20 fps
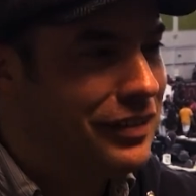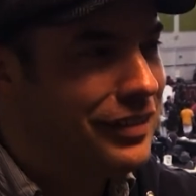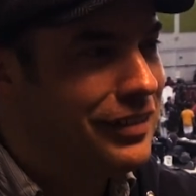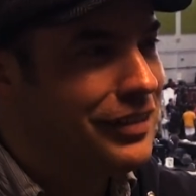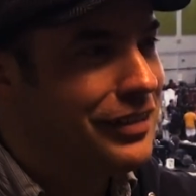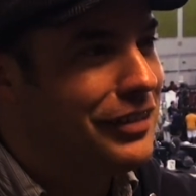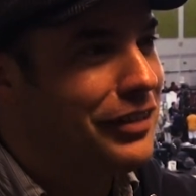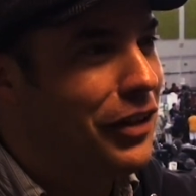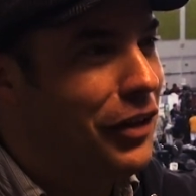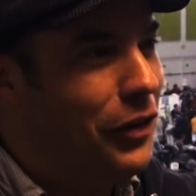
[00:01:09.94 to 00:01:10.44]

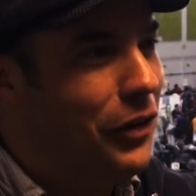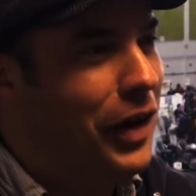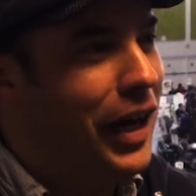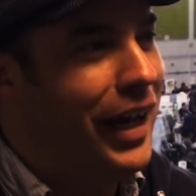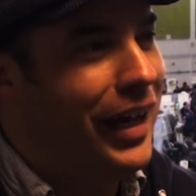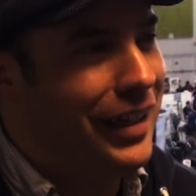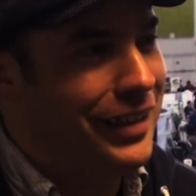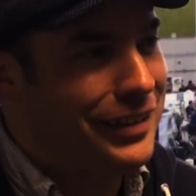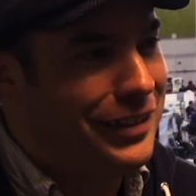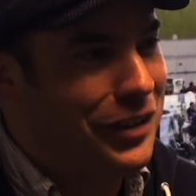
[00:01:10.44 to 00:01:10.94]
So I
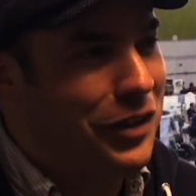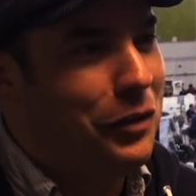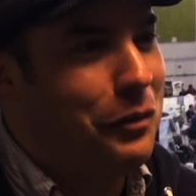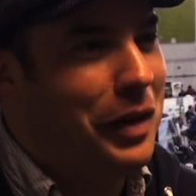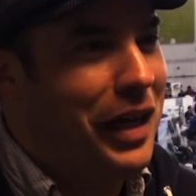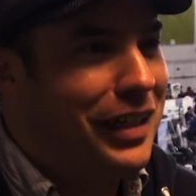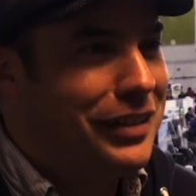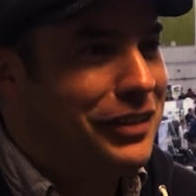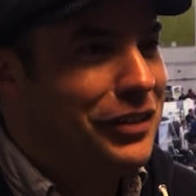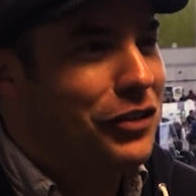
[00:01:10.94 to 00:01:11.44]
had to go
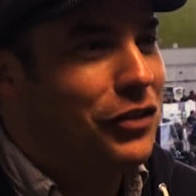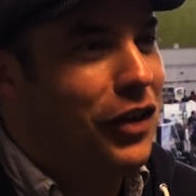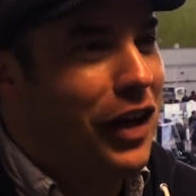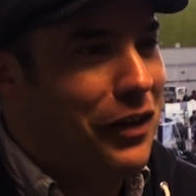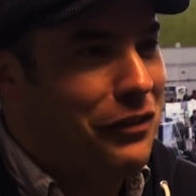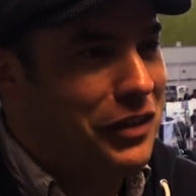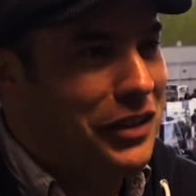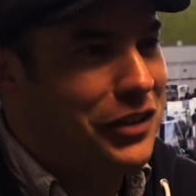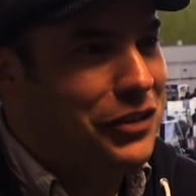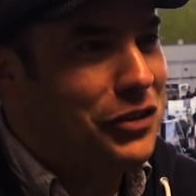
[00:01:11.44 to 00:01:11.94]
back to
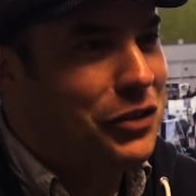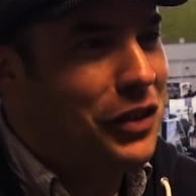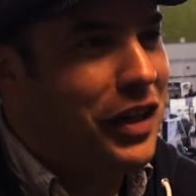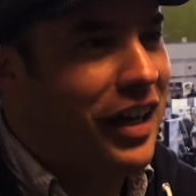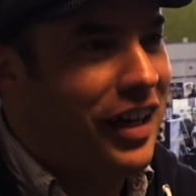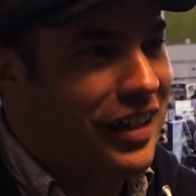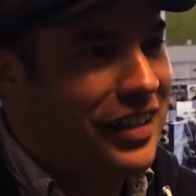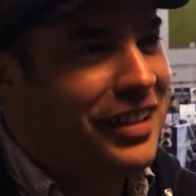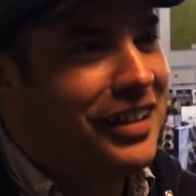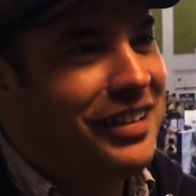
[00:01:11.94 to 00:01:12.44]
driving a
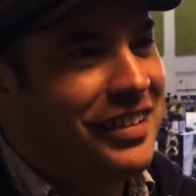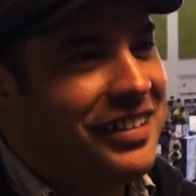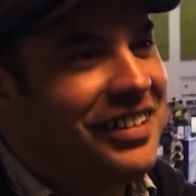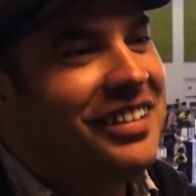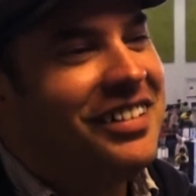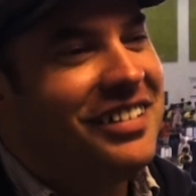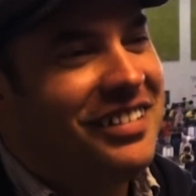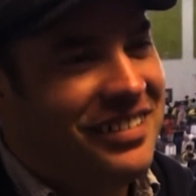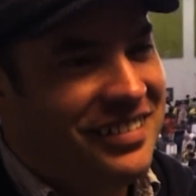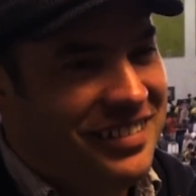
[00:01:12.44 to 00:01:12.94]
truck.
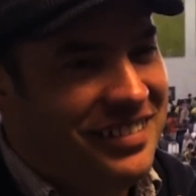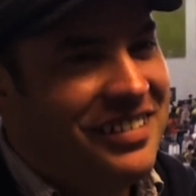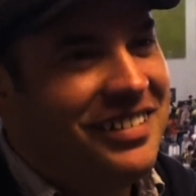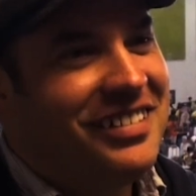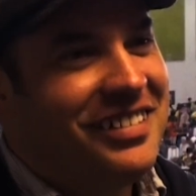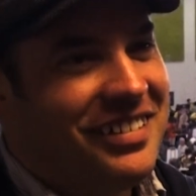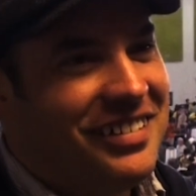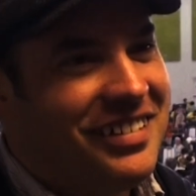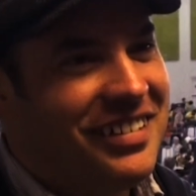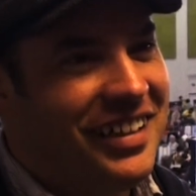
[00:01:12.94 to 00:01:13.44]

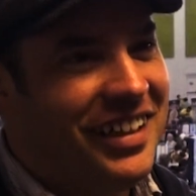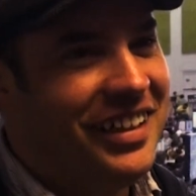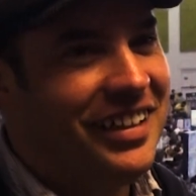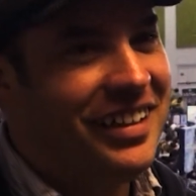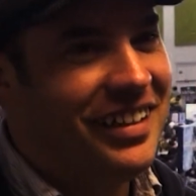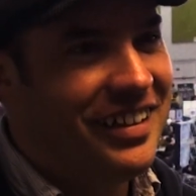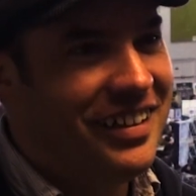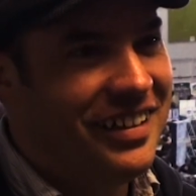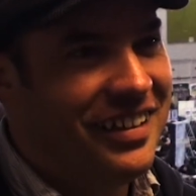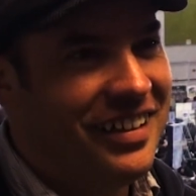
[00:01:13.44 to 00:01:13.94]

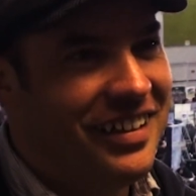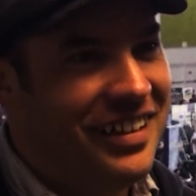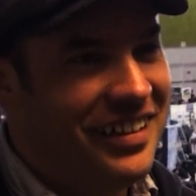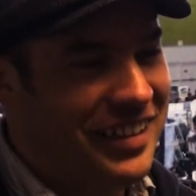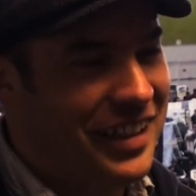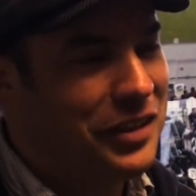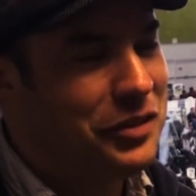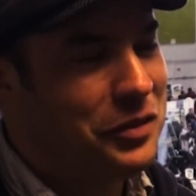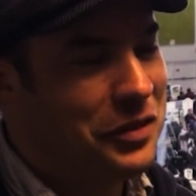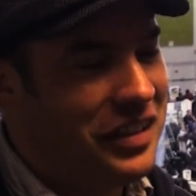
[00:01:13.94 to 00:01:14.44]

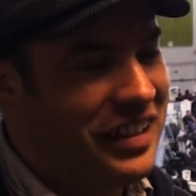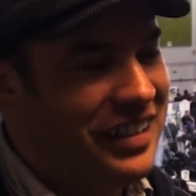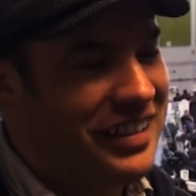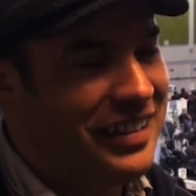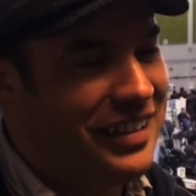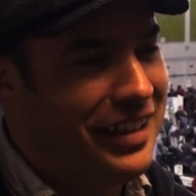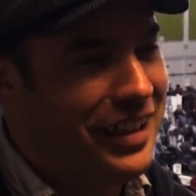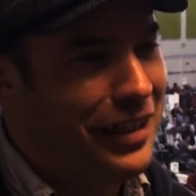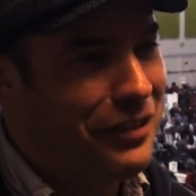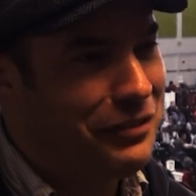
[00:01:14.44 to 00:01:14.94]
And that's what I
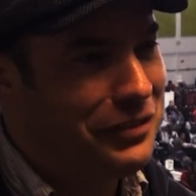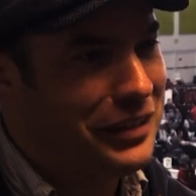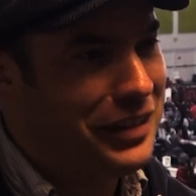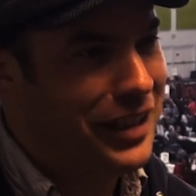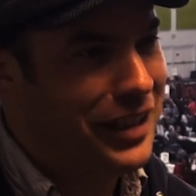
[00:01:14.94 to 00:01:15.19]
did after